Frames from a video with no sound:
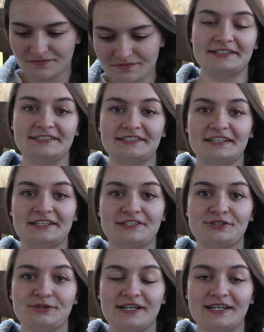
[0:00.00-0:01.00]
And
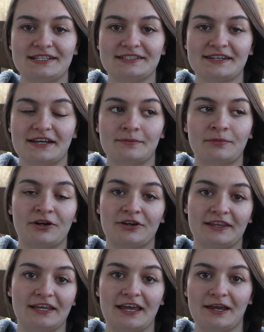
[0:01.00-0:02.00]
injury is kind of part
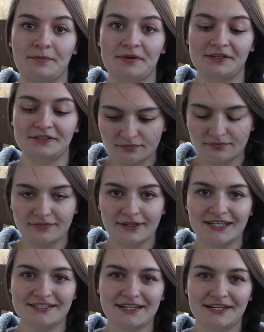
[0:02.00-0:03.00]
of the game.
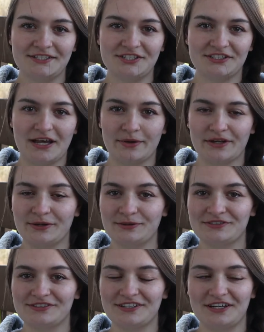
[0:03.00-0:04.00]
It's kind of just how it
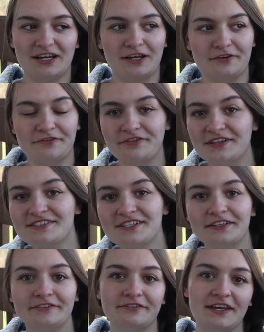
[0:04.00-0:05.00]
goes. A fist
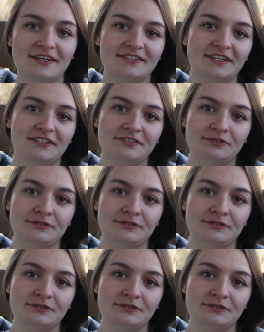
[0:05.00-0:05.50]
to the face on